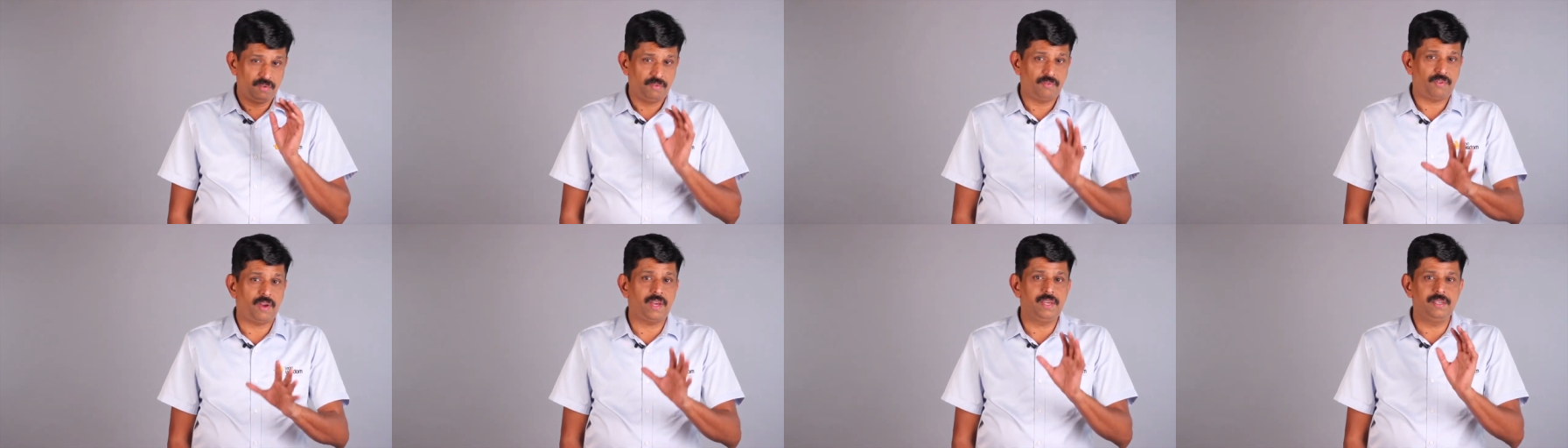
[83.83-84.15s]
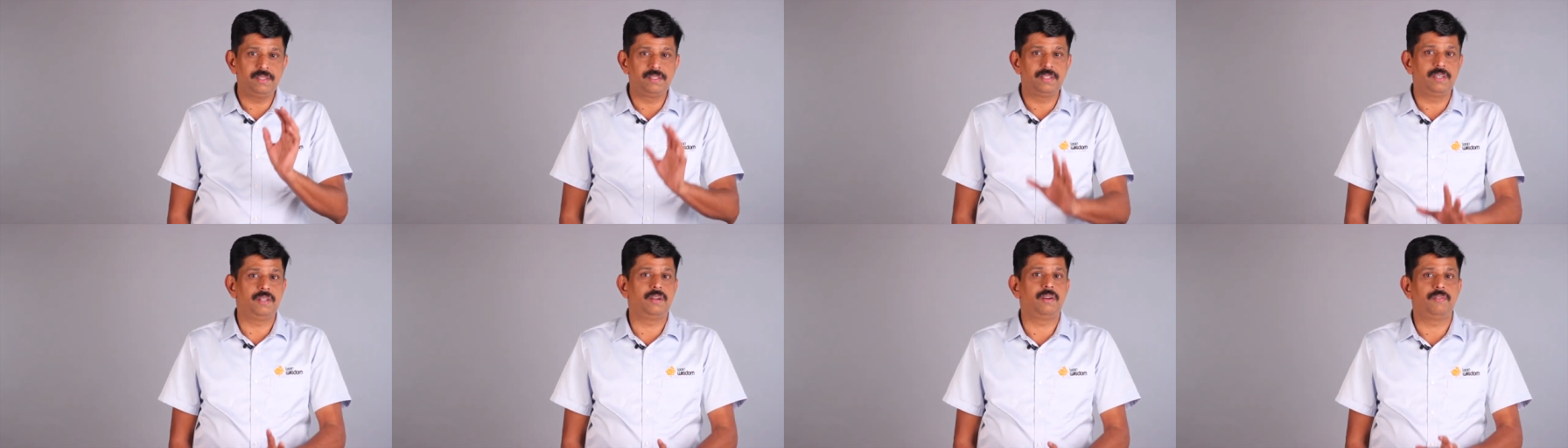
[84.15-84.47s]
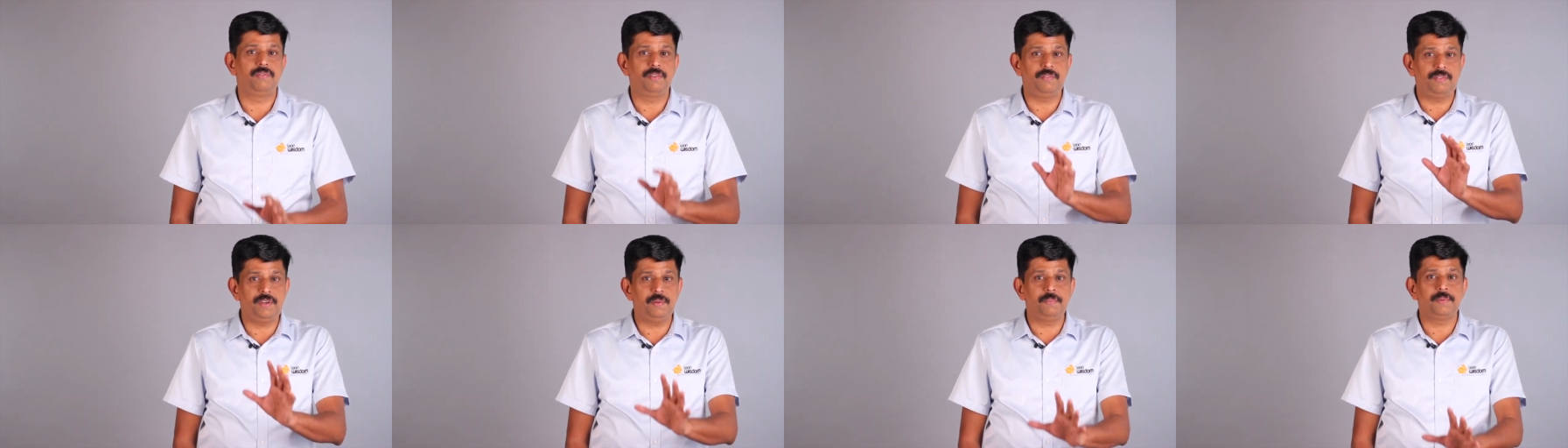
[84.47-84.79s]

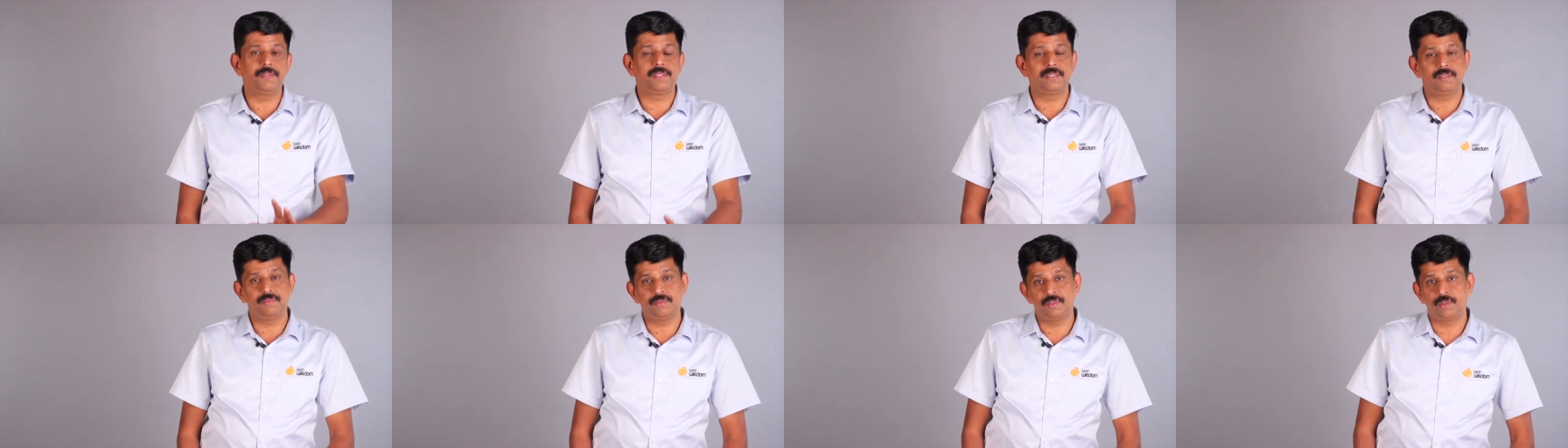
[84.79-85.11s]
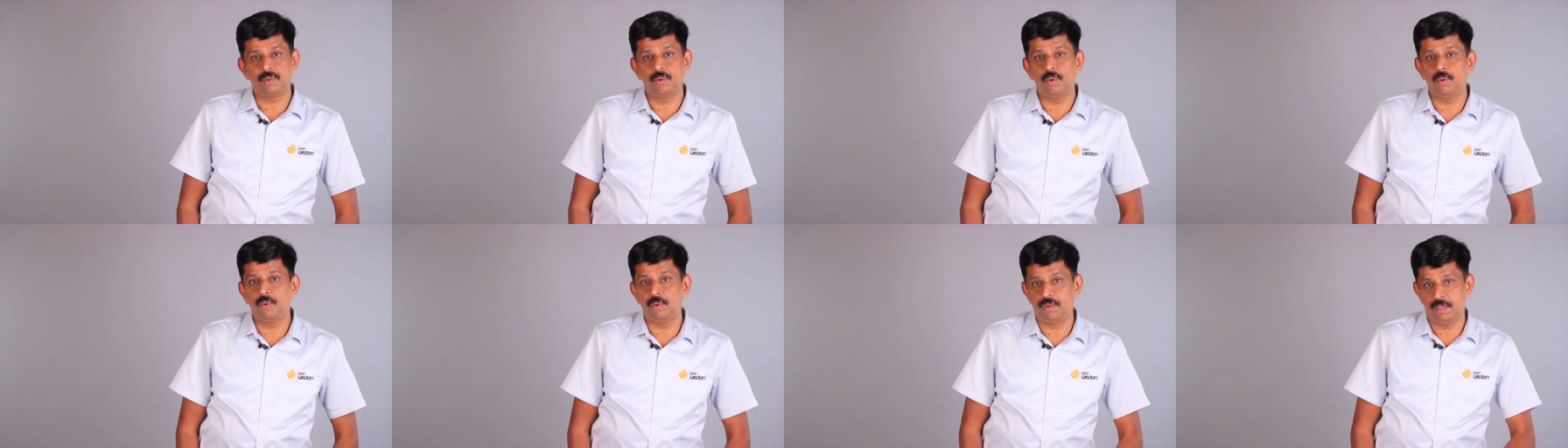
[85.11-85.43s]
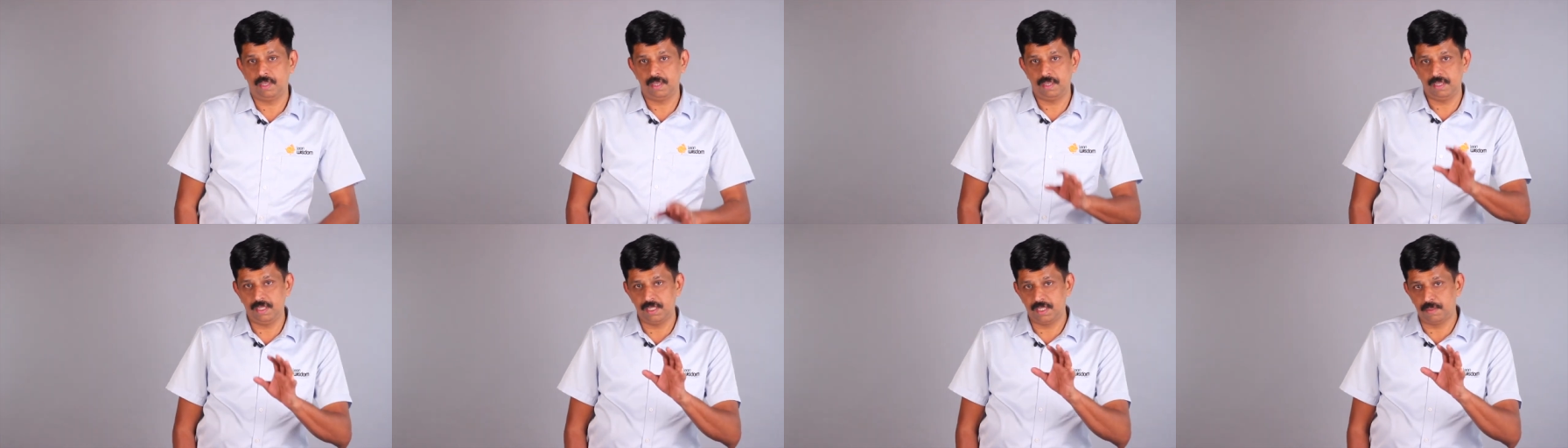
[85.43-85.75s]
50% of the code
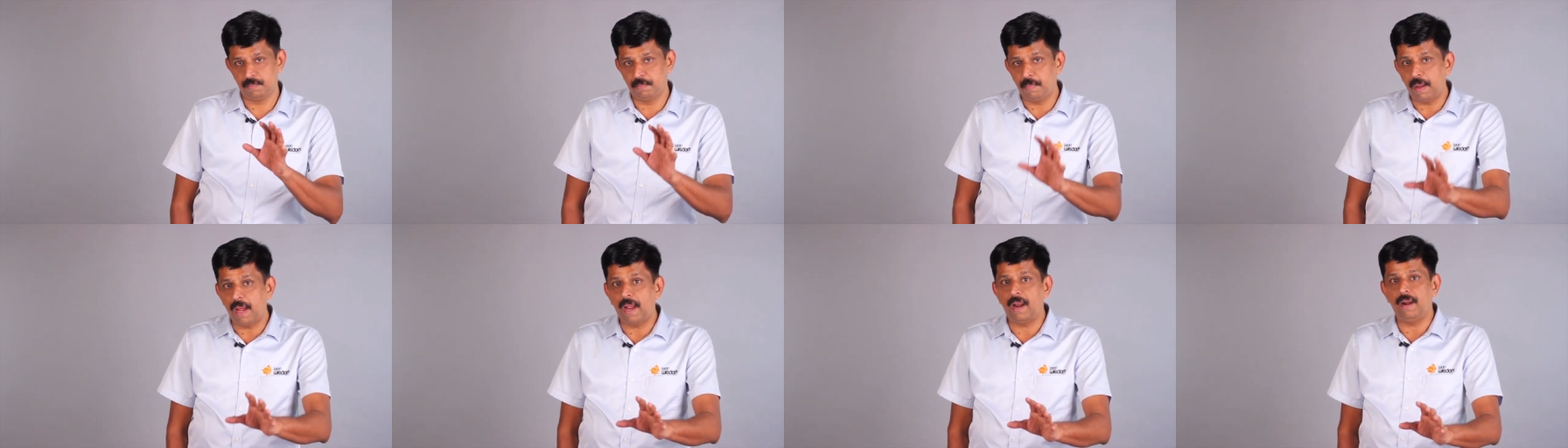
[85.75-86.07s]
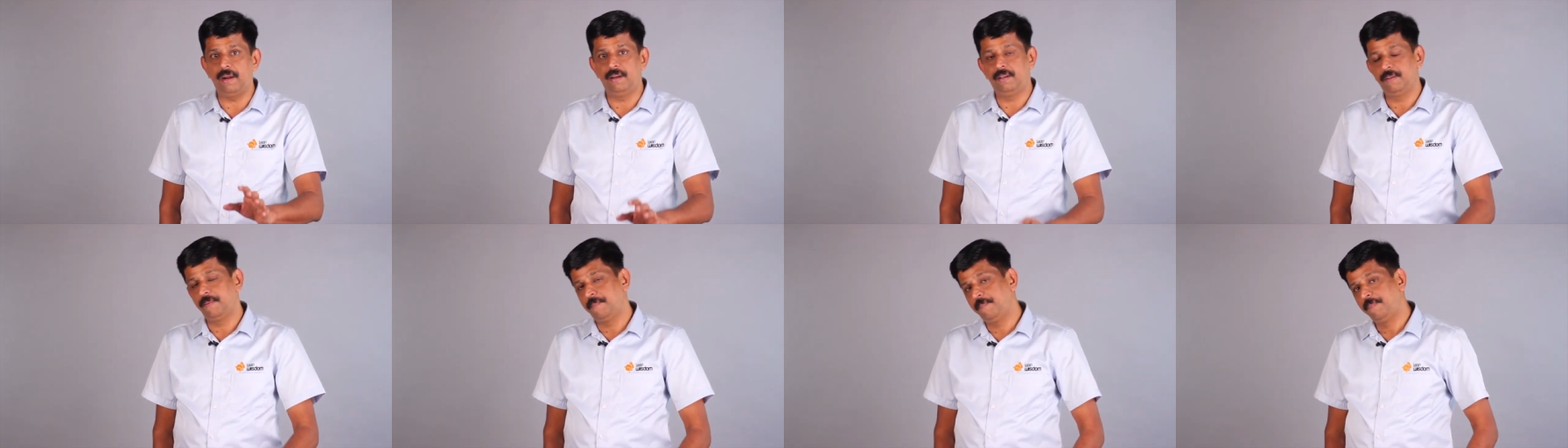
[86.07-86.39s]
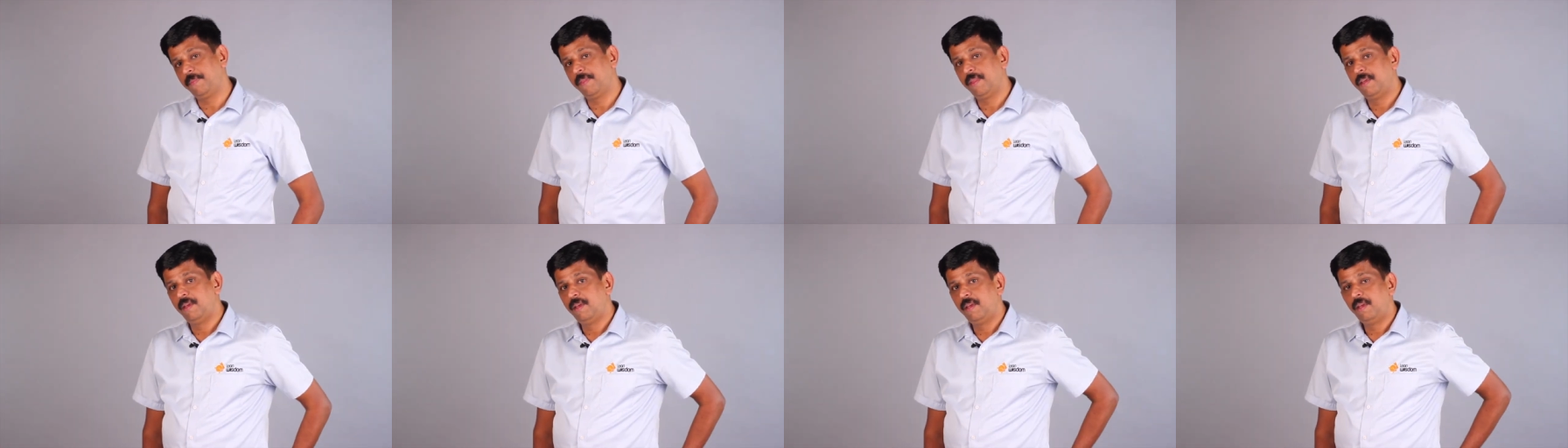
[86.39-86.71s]
is bad.
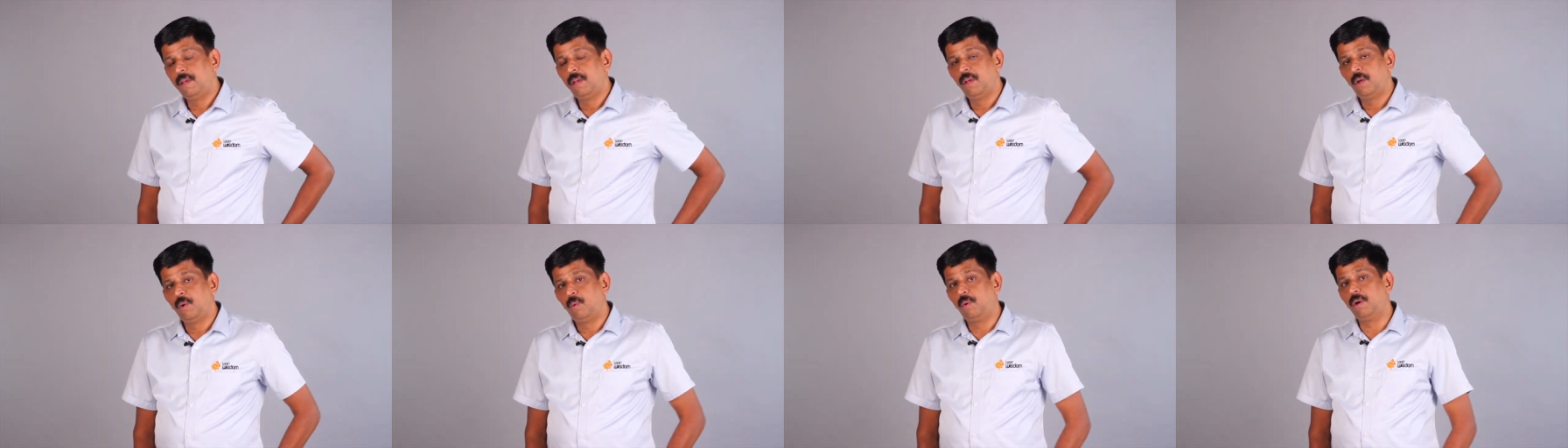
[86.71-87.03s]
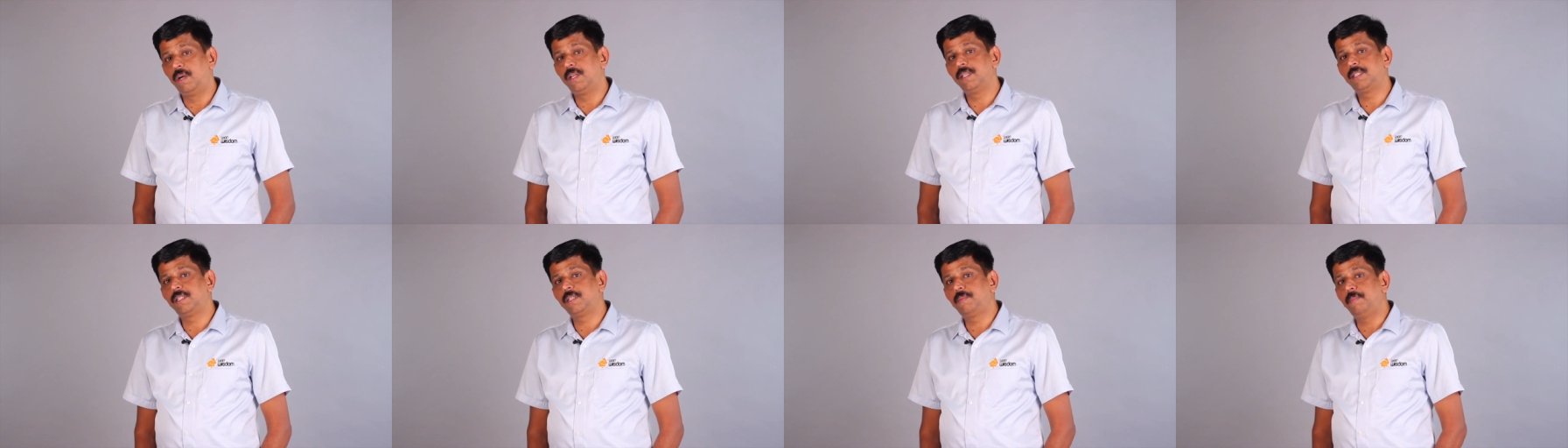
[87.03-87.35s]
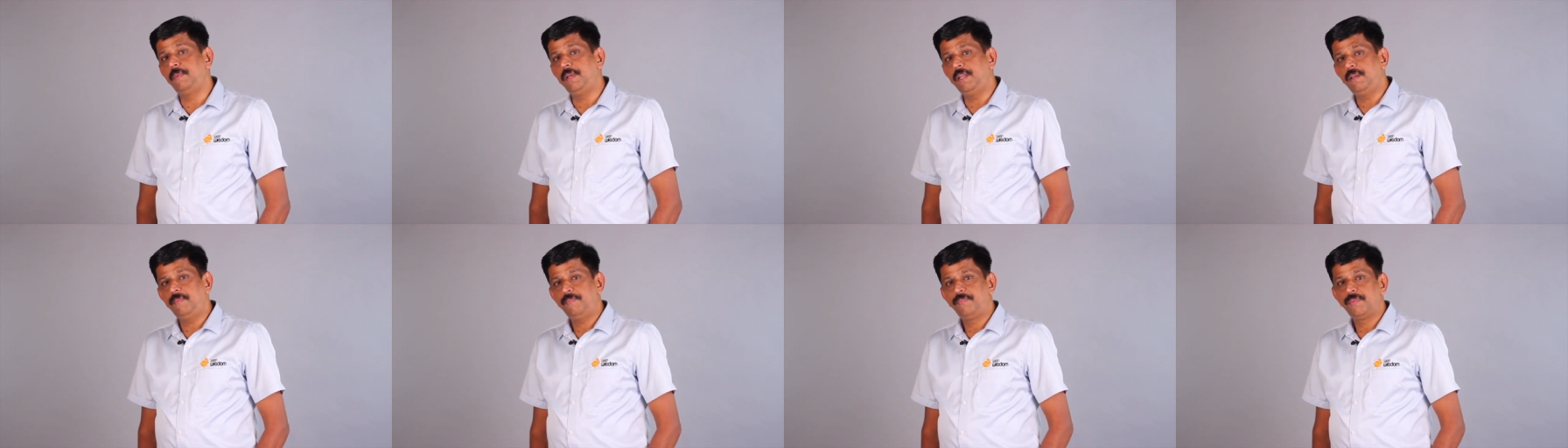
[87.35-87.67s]
What does it
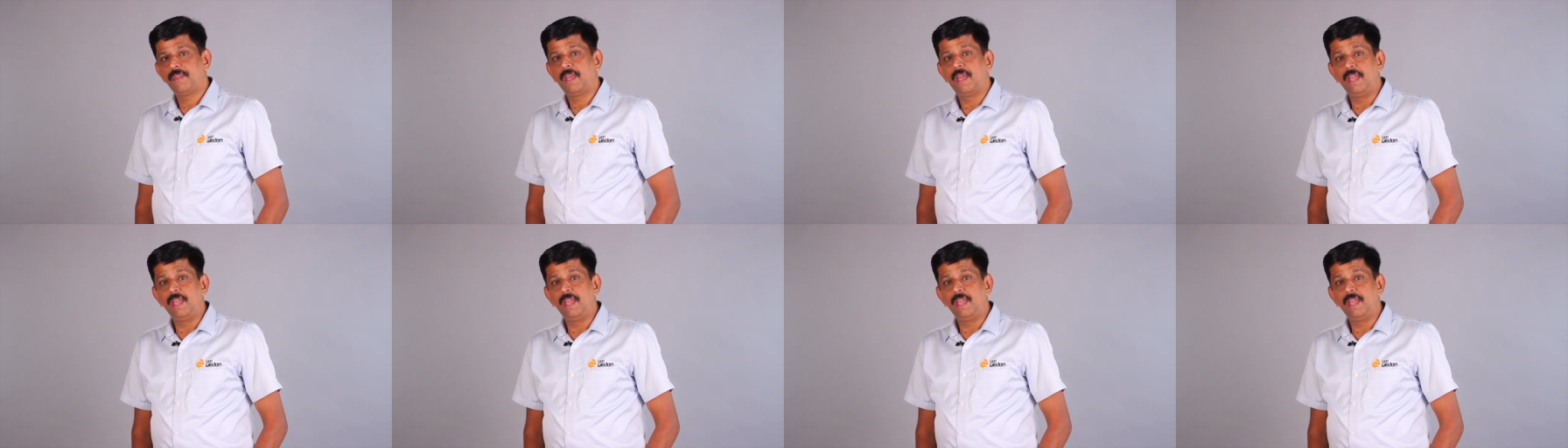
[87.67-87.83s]
mean?